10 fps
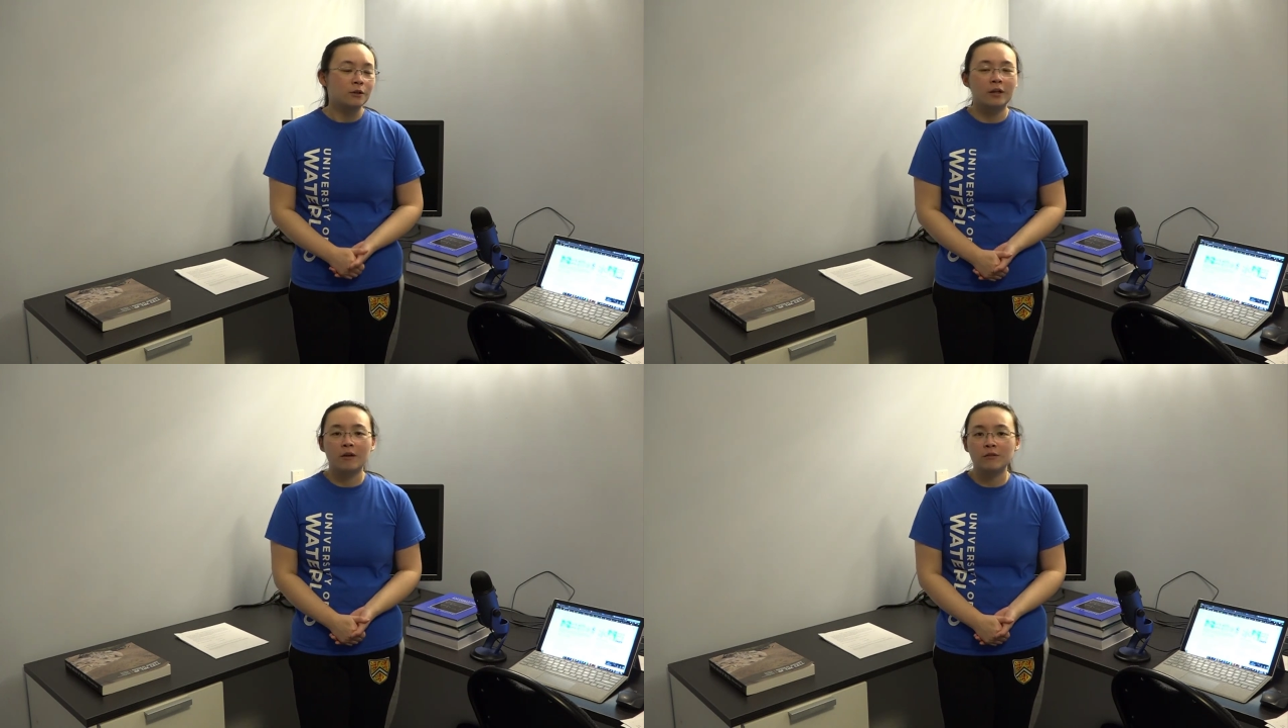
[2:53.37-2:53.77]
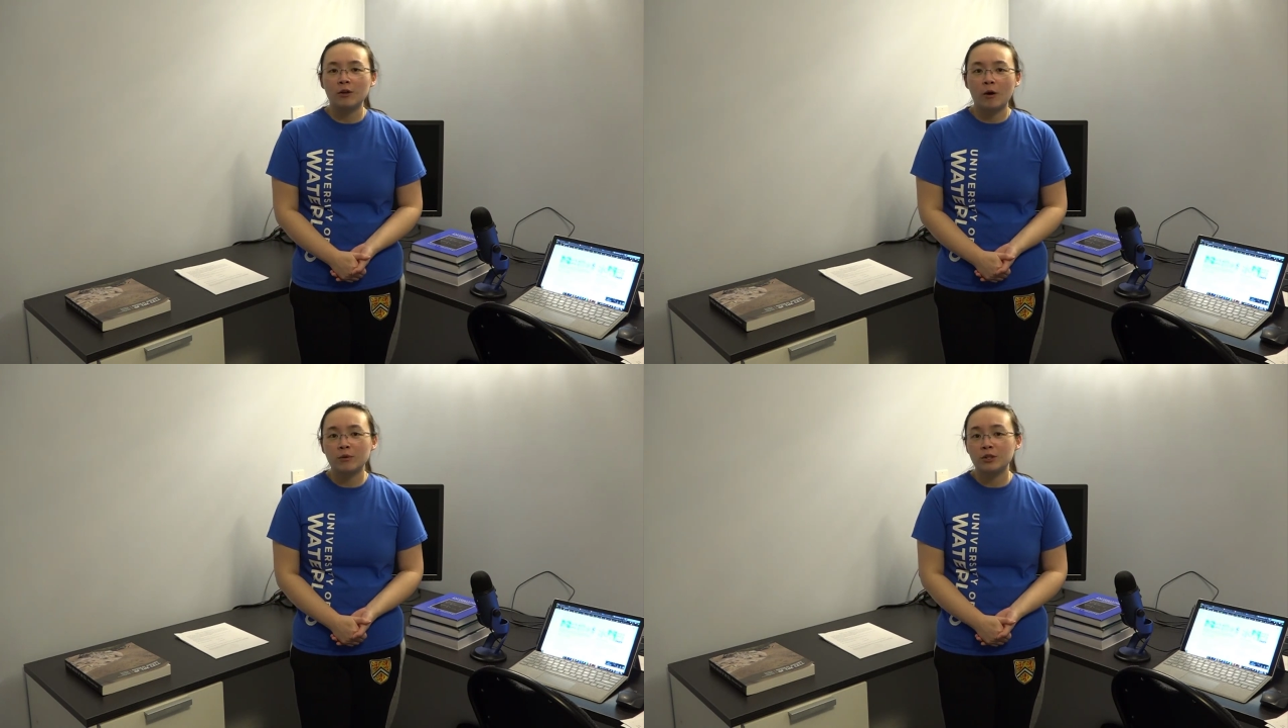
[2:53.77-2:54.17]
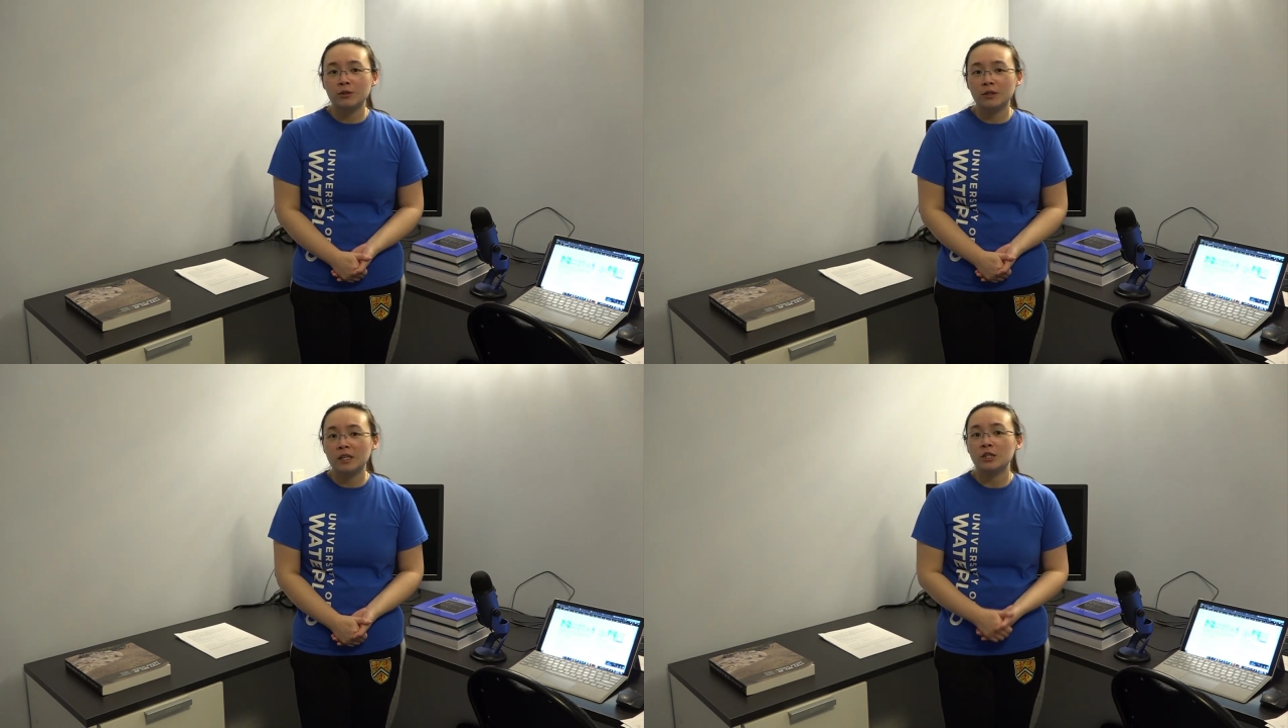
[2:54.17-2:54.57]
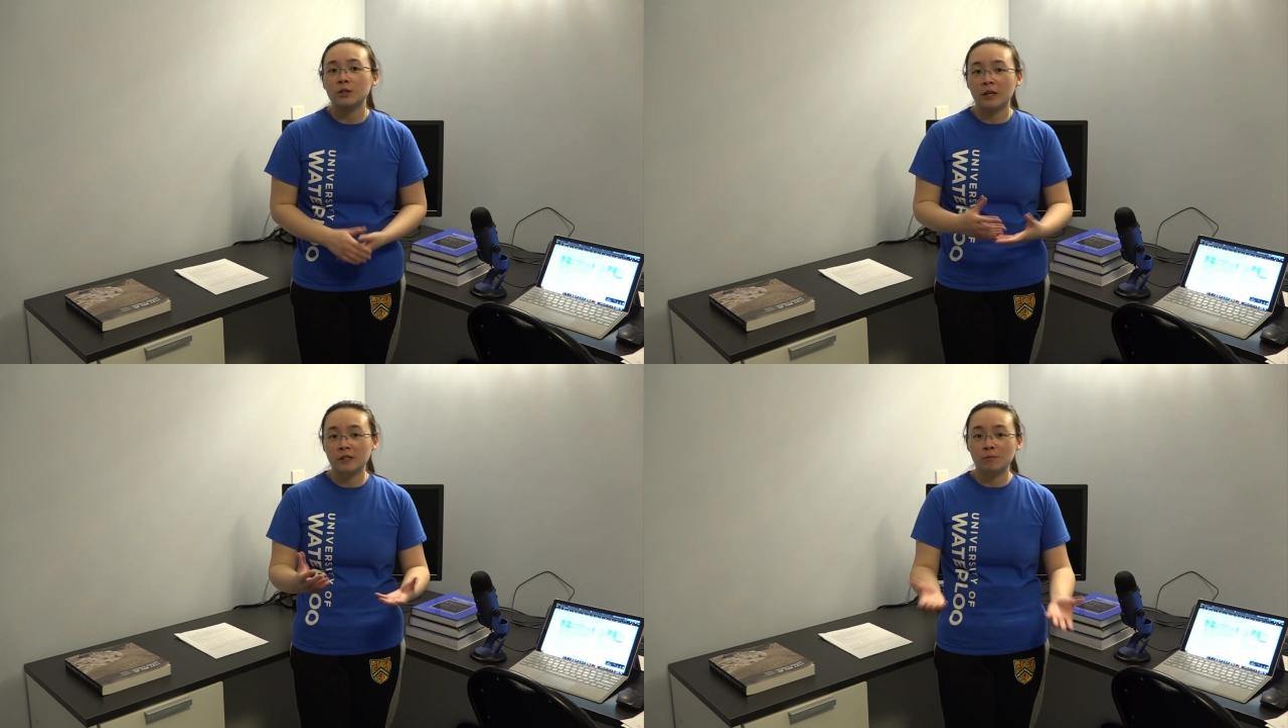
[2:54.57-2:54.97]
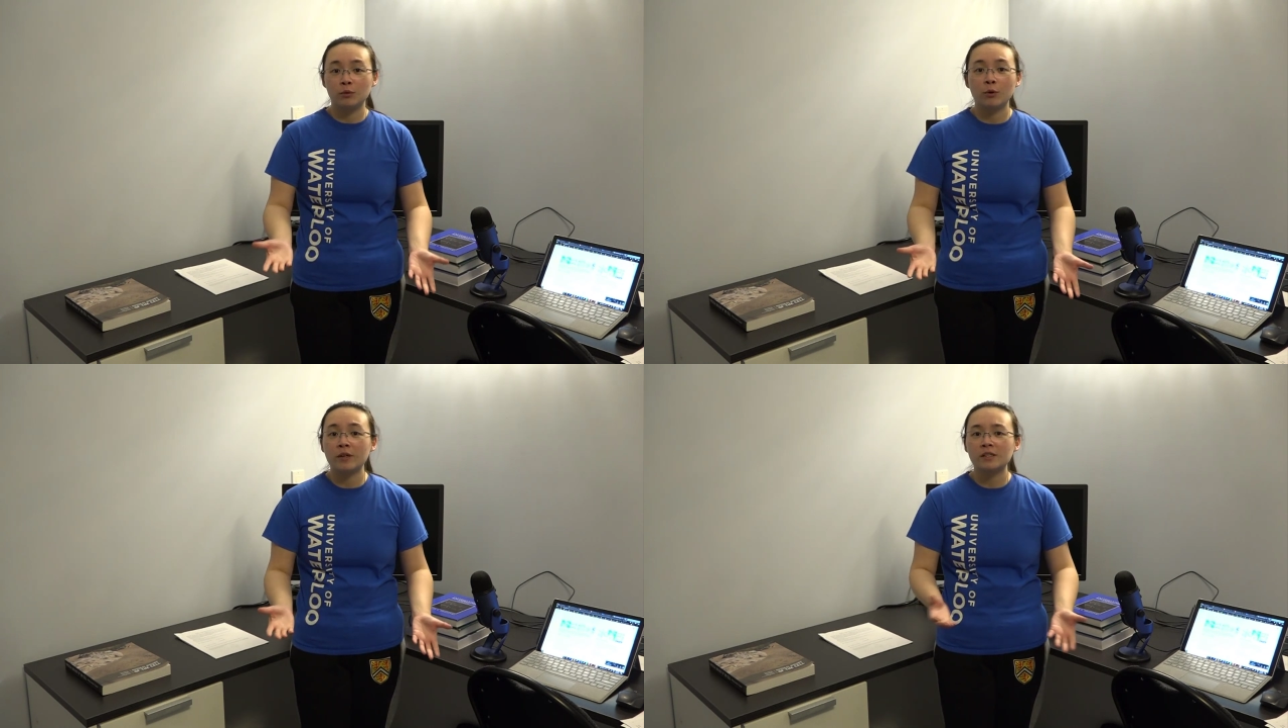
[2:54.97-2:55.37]
you'll have the opportunity to
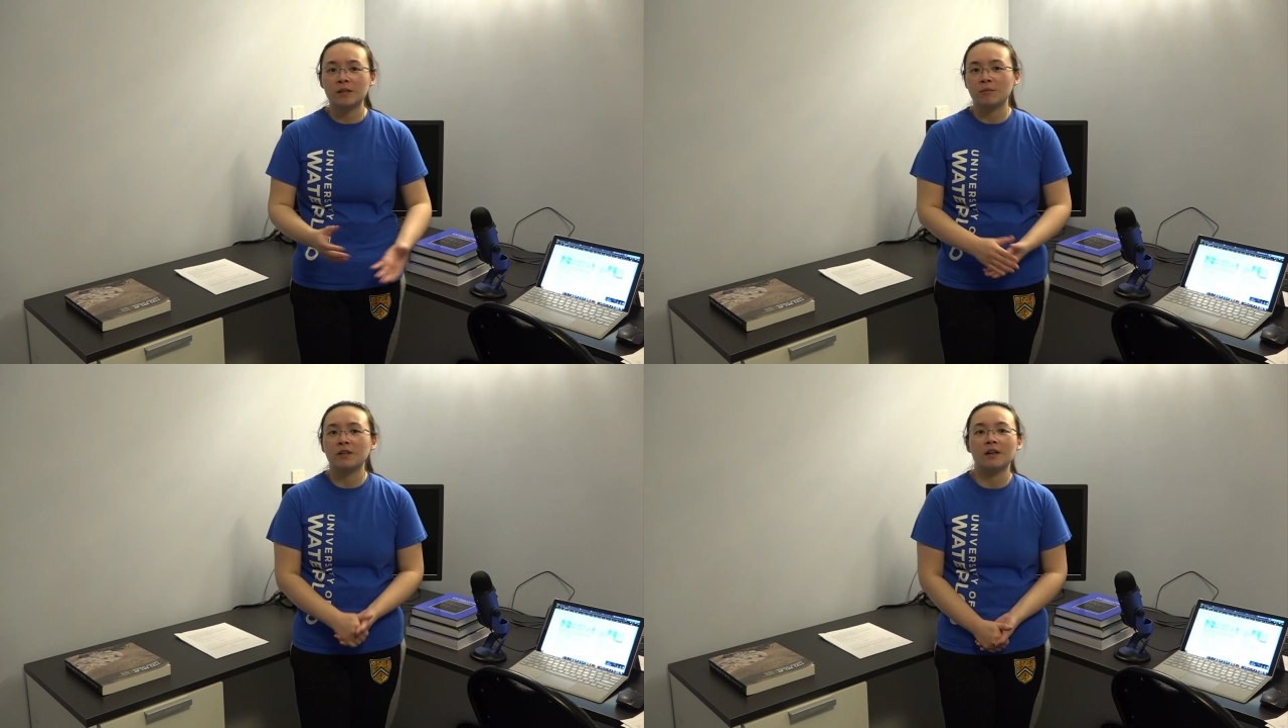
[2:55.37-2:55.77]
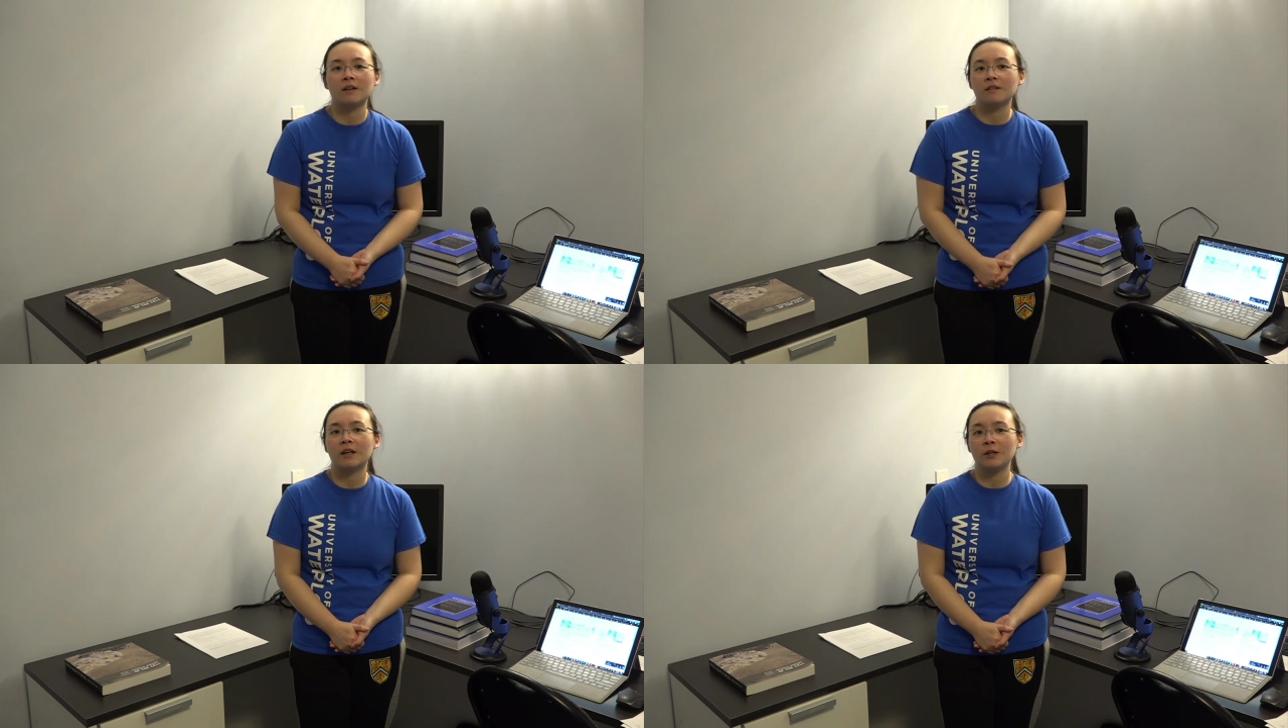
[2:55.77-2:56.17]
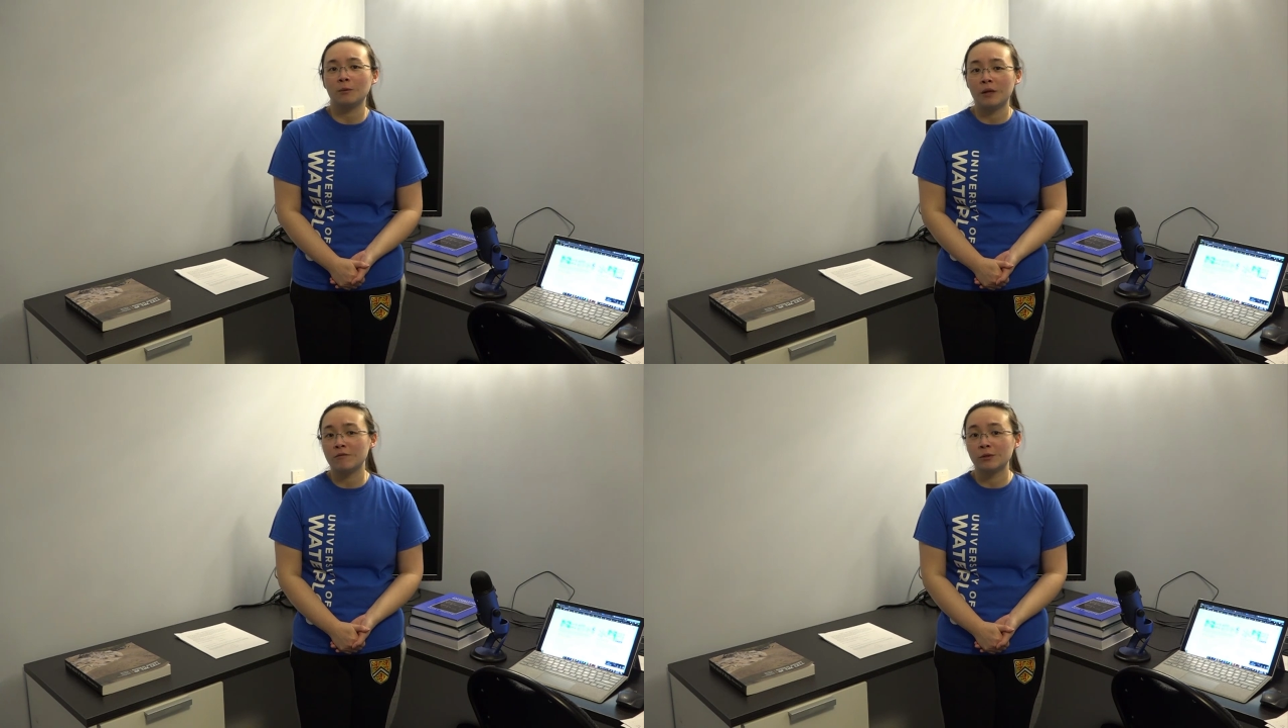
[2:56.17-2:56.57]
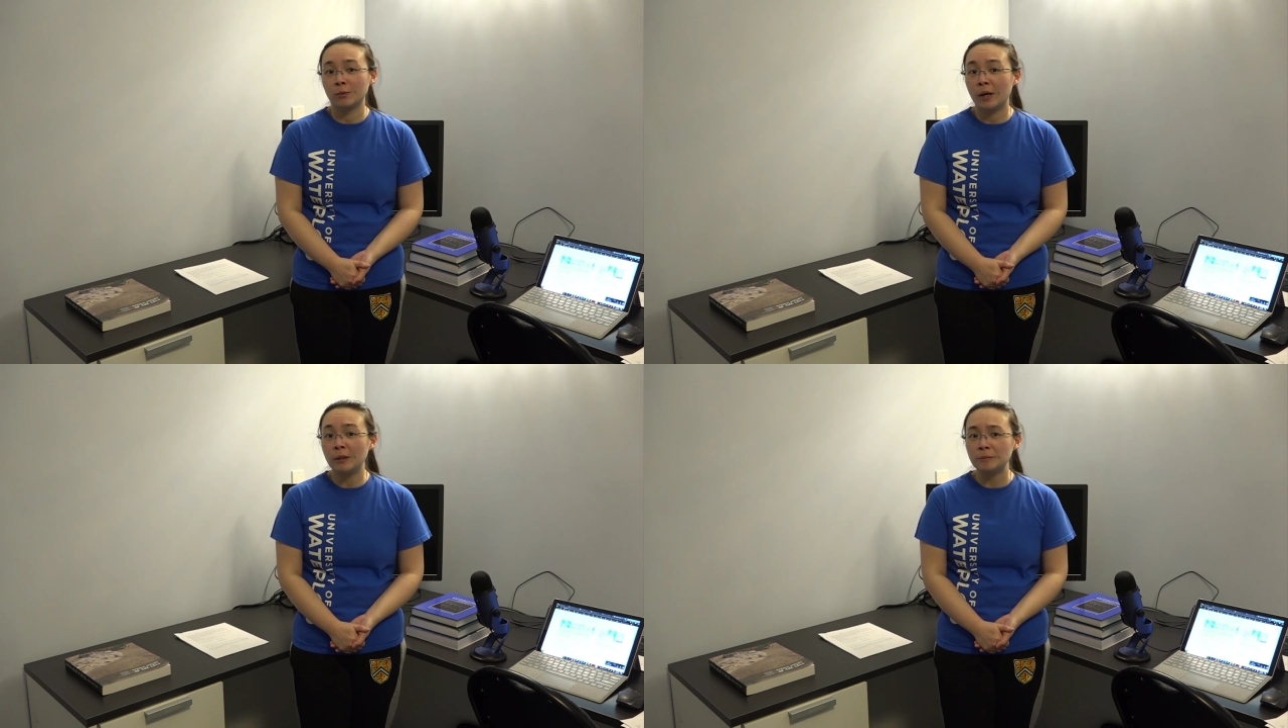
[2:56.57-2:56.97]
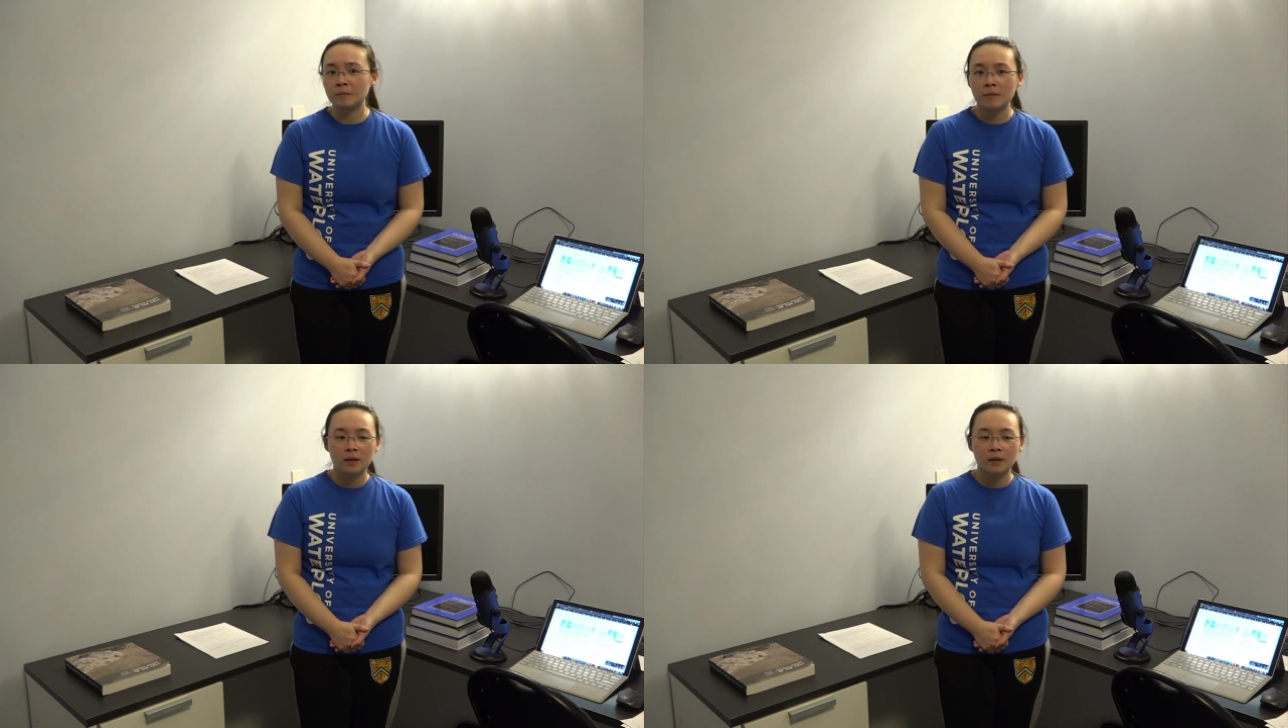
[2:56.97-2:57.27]
explore something that you love as well.